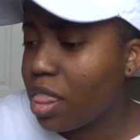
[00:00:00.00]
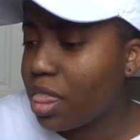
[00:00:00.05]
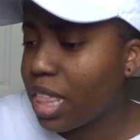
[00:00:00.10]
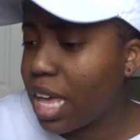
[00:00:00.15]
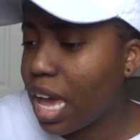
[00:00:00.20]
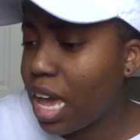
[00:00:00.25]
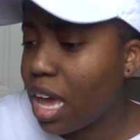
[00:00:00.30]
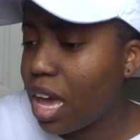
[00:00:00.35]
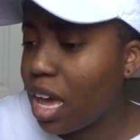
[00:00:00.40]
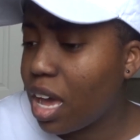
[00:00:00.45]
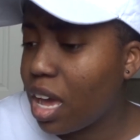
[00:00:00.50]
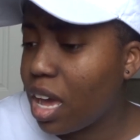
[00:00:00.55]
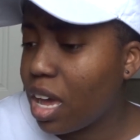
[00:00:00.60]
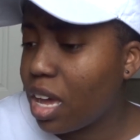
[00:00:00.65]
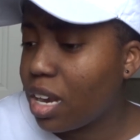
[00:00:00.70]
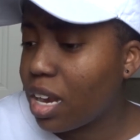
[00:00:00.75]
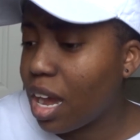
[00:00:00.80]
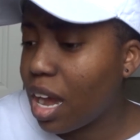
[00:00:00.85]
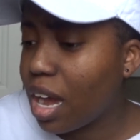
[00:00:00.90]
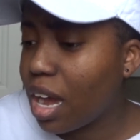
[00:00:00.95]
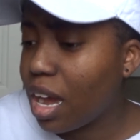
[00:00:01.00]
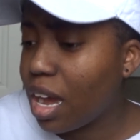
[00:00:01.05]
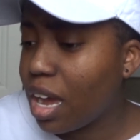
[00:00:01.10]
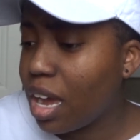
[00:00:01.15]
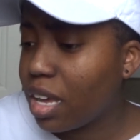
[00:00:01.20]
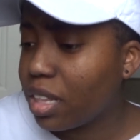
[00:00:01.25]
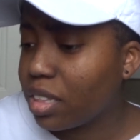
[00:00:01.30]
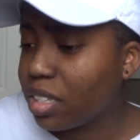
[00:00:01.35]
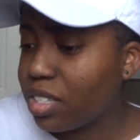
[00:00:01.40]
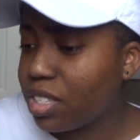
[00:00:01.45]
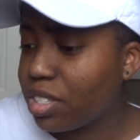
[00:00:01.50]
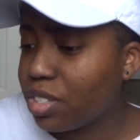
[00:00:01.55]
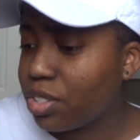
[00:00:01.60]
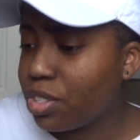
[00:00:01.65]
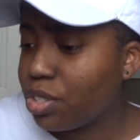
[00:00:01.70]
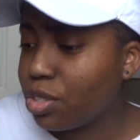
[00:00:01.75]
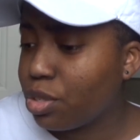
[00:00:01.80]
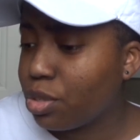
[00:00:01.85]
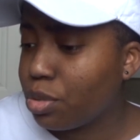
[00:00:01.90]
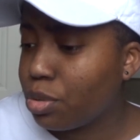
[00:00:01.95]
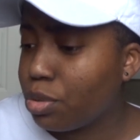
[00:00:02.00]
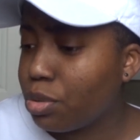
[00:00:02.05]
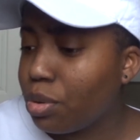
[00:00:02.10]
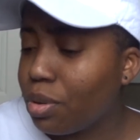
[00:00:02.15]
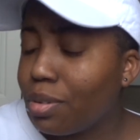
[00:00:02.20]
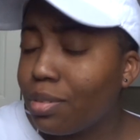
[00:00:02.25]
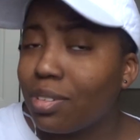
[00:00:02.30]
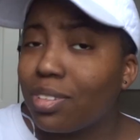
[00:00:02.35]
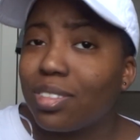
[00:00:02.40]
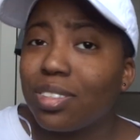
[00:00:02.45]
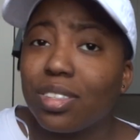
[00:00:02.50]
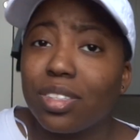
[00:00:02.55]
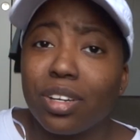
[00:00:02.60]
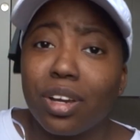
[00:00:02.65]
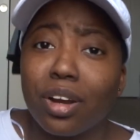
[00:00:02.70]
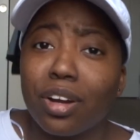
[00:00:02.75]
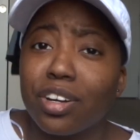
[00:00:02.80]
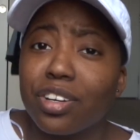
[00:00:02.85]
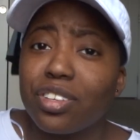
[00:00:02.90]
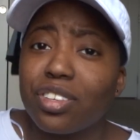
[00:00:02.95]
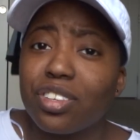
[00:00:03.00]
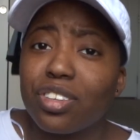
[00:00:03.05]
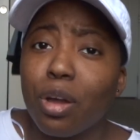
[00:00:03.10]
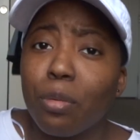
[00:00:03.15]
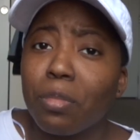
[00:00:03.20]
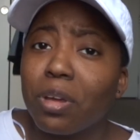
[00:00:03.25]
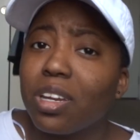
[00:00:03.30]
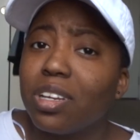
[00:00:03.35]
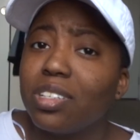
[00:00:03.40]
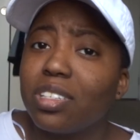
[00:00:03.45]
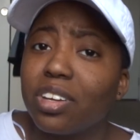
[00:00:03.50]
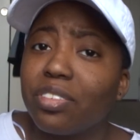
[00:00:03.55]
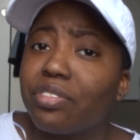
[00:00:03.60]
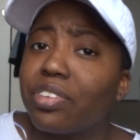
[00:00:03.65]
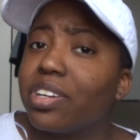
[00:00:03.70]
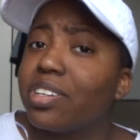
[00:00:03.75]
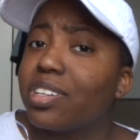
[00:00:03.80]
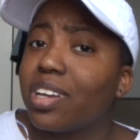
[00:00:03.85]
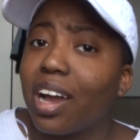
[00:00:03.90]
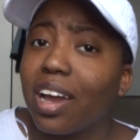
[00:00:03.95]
that I listen to. There are so many different